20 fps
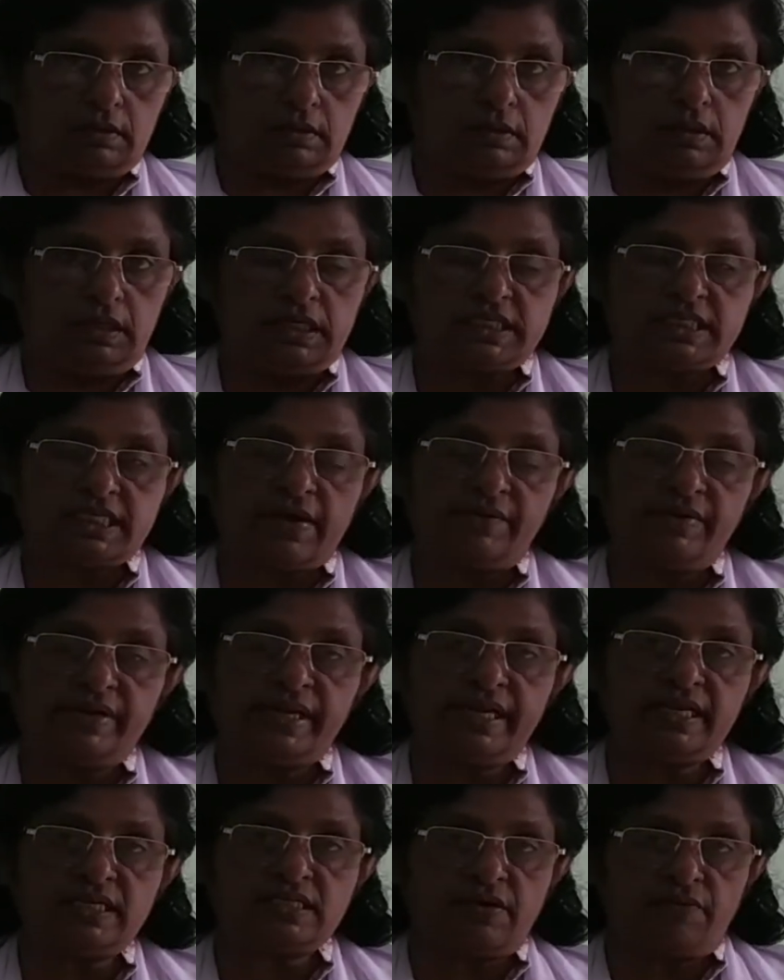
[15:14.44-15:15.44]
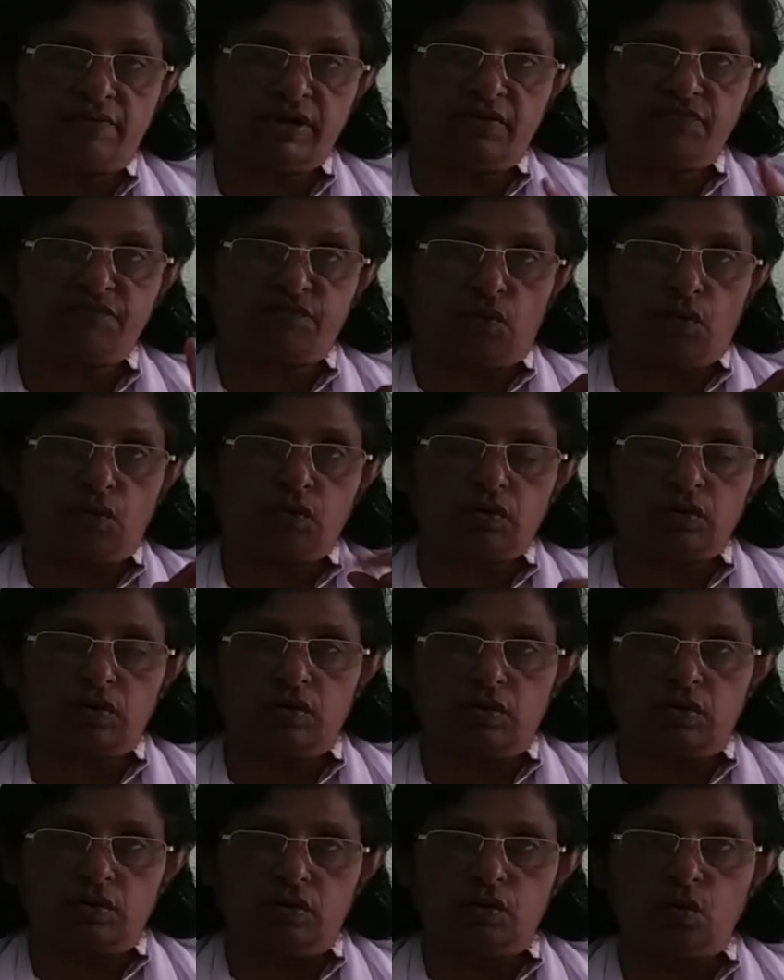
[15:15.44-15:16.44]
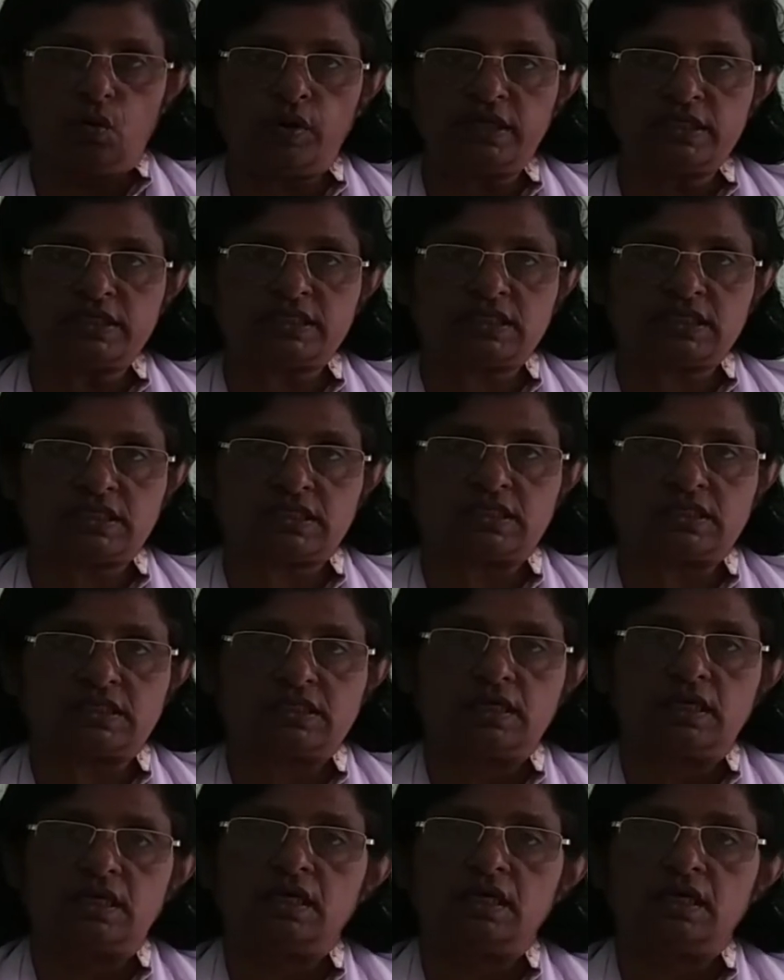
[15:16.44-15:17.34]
In 1774, Louis